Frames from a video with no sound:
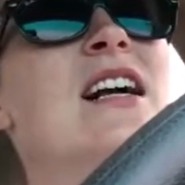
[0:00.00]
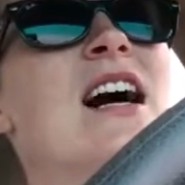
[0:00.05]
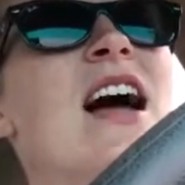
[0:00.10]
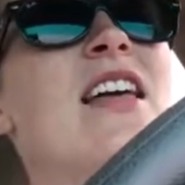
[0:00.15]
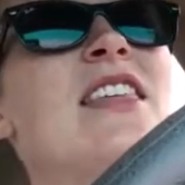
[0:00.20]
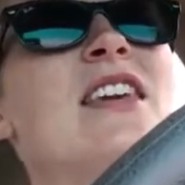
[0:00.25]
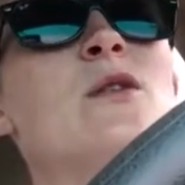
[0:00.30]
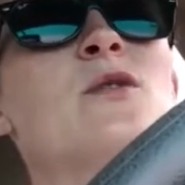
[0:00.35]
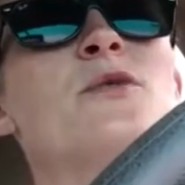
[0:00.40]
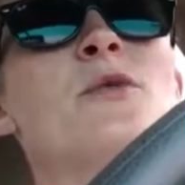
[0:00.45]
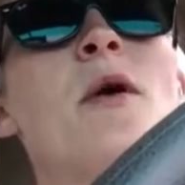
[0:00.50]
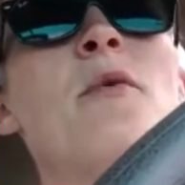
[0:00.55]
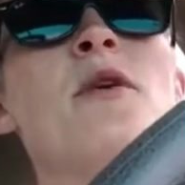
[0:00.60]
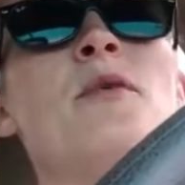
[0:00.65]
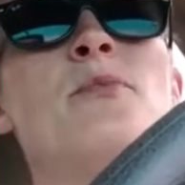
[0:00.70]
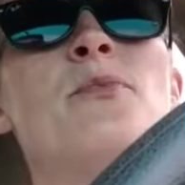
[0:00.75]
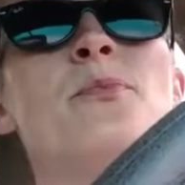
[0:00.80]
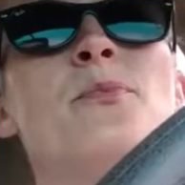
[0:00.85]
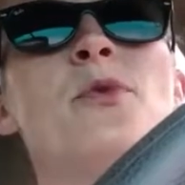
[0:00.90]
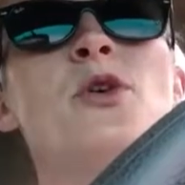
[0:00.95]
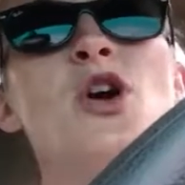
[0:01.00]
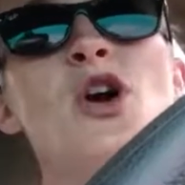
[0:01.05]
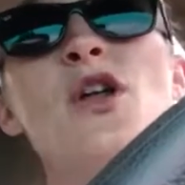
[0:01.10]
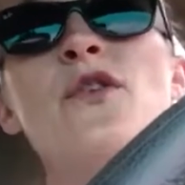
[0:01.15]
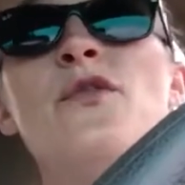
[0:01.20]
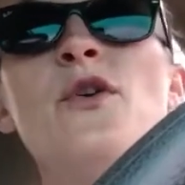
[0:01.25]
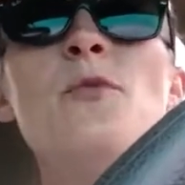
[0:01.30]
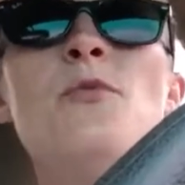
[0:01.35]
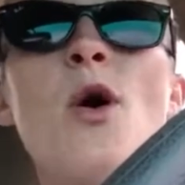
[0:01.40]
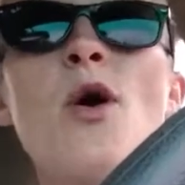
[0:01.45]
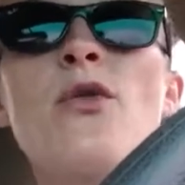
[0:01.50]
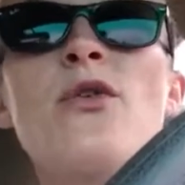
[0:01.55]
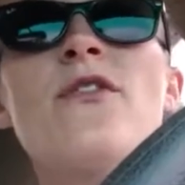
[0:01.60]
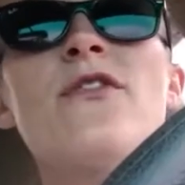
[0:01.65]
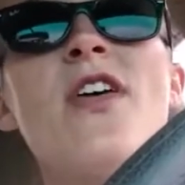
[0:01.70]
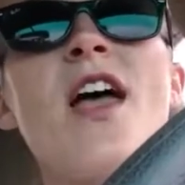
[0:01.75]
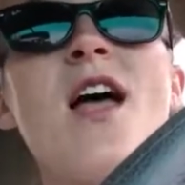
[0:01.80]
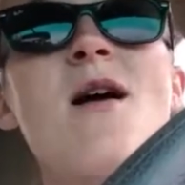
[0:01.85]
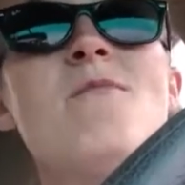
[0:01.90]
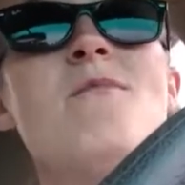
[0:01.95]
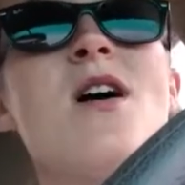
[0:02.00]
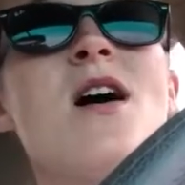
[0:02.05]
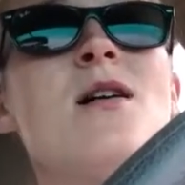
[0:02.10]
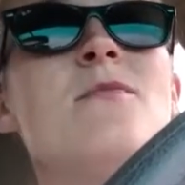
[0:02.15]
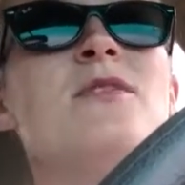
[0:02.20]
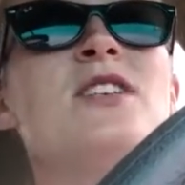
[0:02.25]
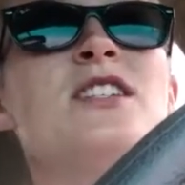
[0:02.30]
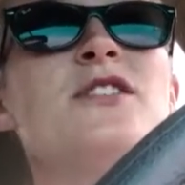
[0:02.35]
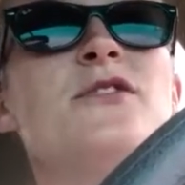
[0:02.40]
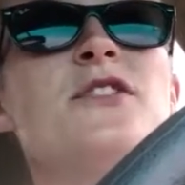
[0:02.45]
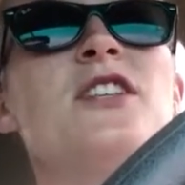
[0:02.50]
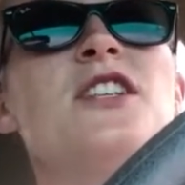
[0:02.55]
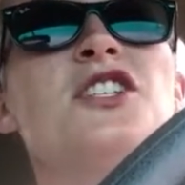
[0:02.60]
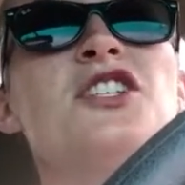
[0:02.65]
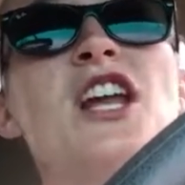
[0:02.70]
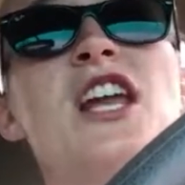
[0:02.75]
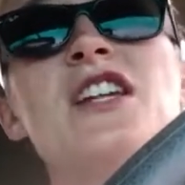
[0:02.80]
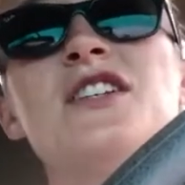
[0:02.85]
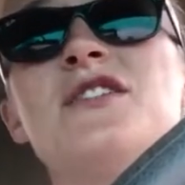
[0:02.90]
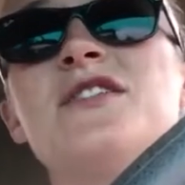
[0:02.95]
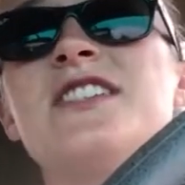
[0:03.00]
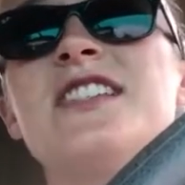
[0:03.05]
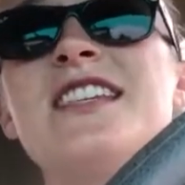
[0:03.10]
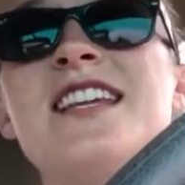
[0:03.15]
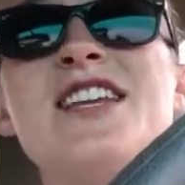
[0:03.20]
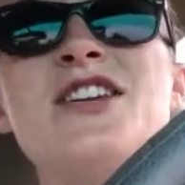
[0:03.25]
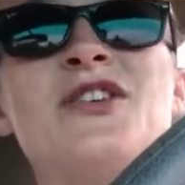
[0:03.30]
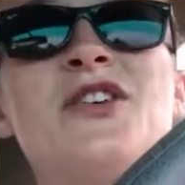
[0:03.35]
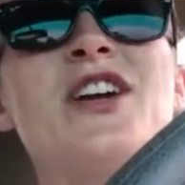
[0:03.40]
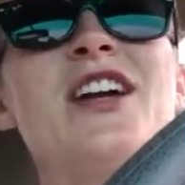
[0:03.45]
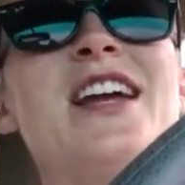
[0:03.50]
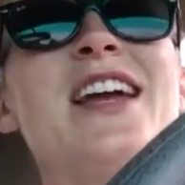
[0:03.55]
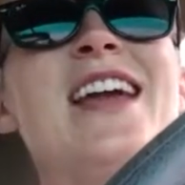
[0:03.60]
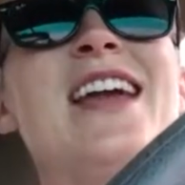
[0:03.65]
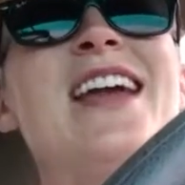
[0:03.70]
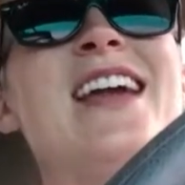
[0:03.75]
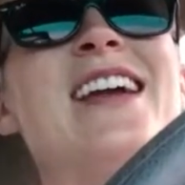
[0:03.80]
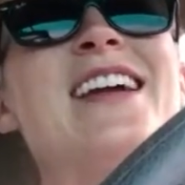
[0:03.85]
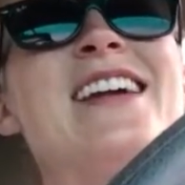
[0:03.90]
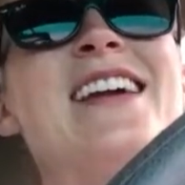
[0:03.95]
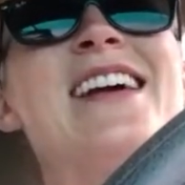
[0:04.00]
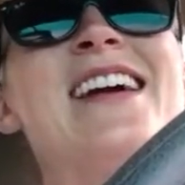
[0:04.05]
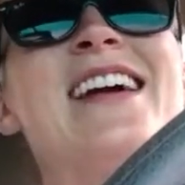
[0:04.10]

I think it was probably good for both of them, just for the change of scenery,